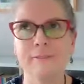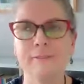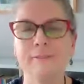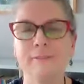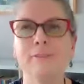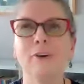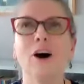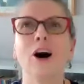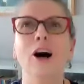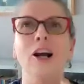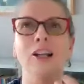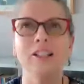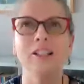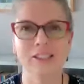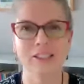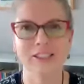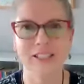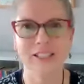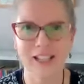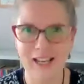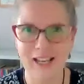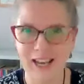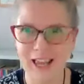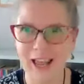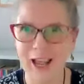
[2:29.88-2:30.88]
finding
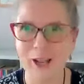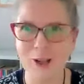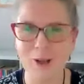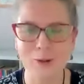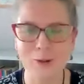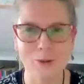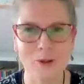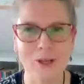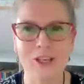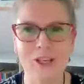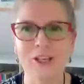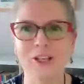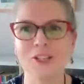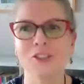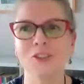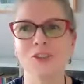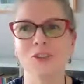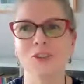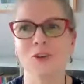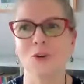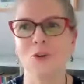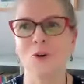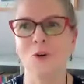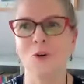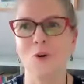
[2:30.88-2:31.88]
their language
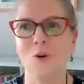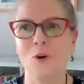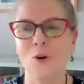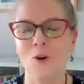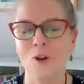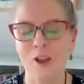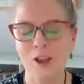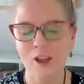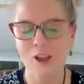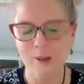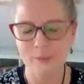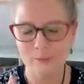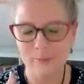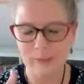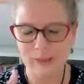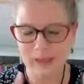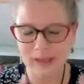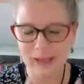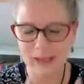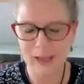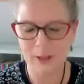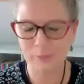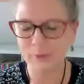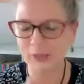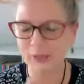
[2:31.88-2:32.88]
or being
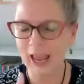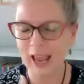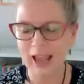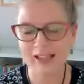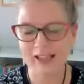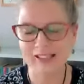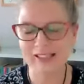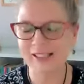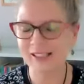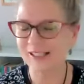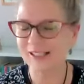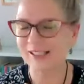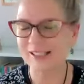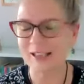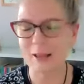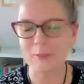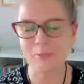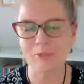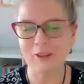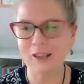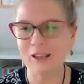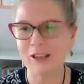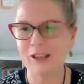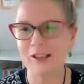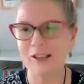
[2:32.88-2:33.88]
able to access
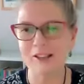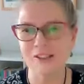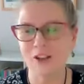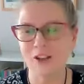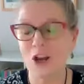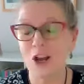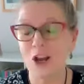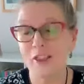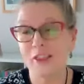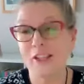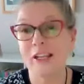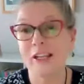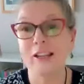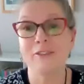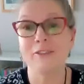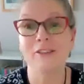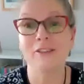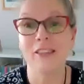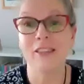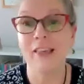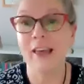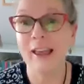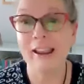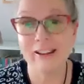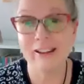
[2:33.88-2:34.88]
something inside that even
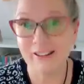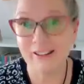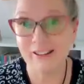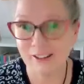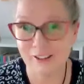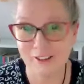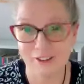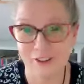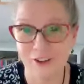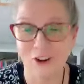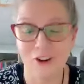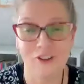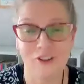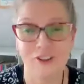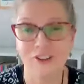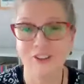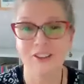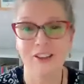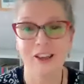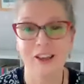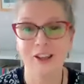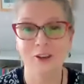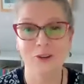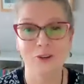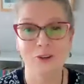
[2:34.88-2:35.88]
they didn't know that
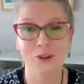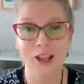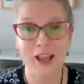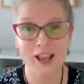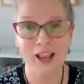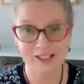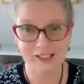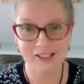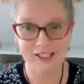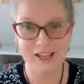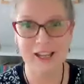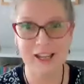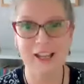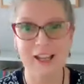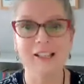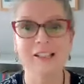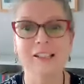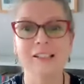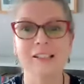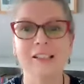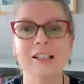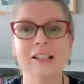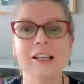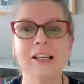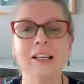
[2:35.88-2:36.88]
they could
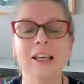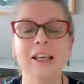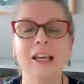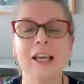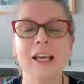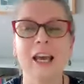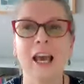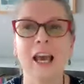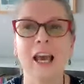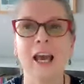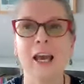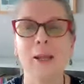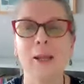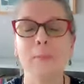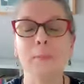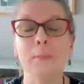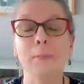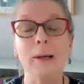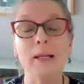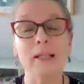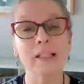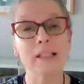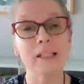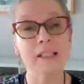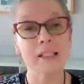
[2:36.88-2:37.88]
access.
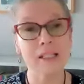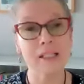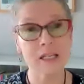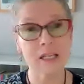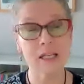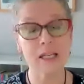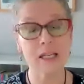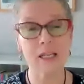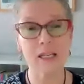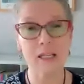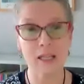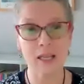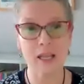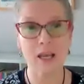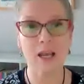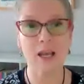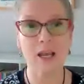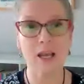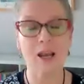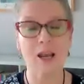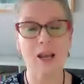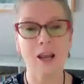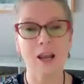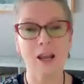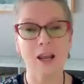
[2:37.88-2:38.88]
But sitting
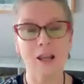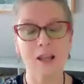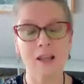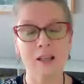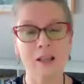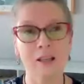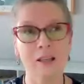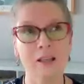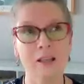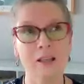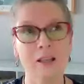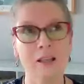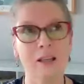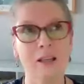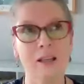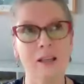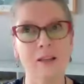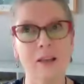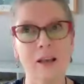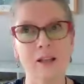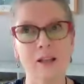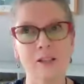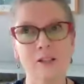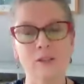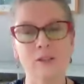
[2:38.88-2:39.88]
there in
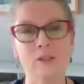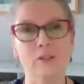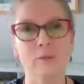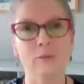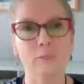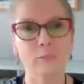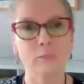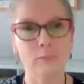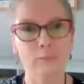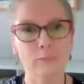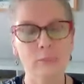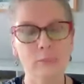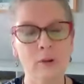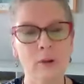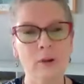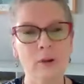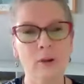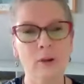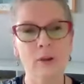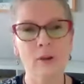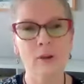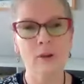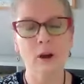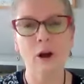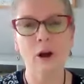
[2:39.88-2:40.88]
that sort of
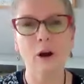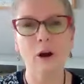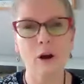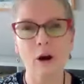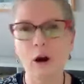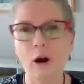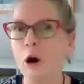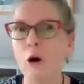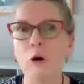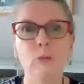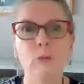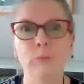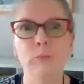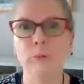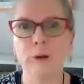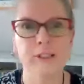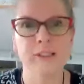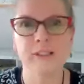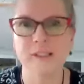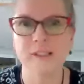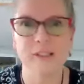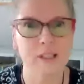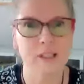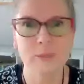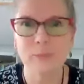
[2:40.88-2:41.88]
whole
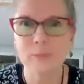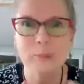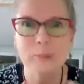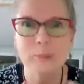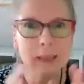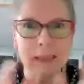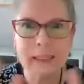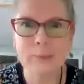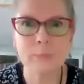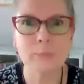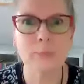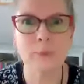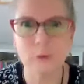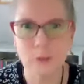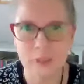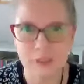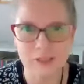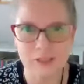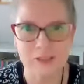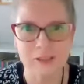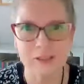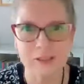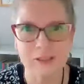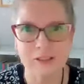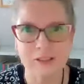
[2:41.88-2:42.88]
presence, complete
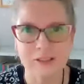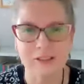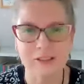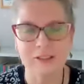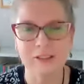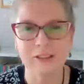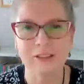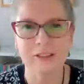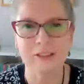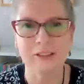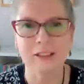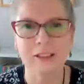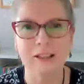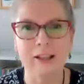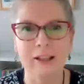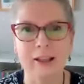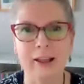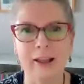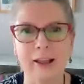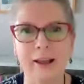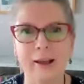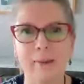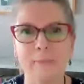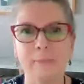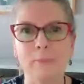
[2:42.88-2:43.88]
presence,
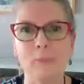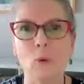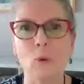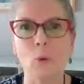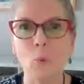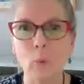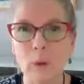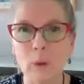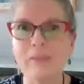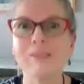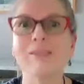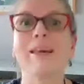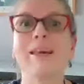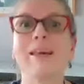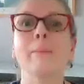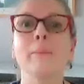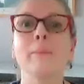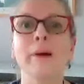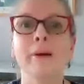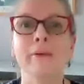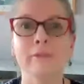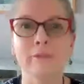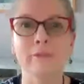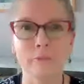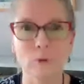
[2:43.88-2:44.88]
with them
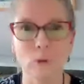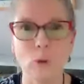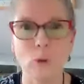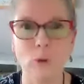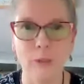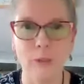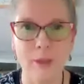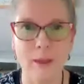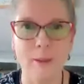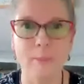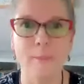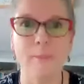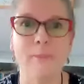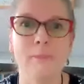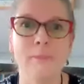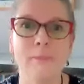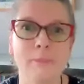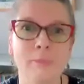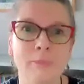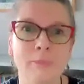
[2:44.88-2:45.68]
and for them,